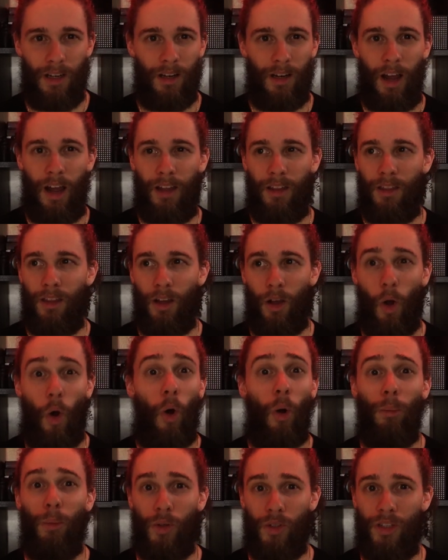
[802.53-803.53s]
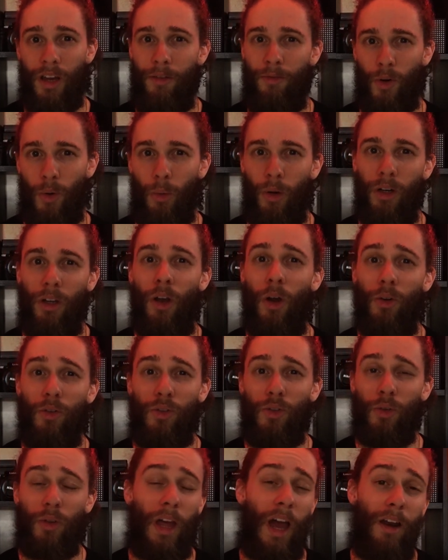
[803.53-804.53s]
and I think almost everyone goes
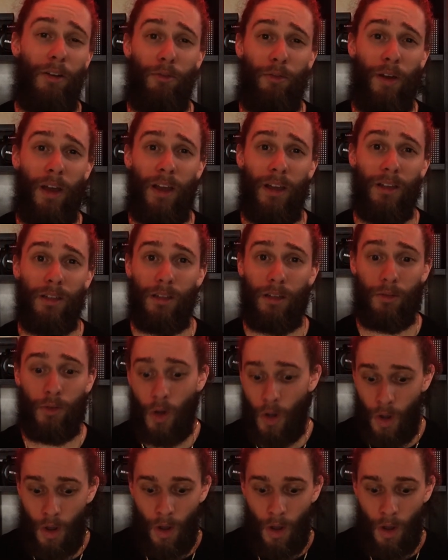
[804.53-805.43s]
through that phase of,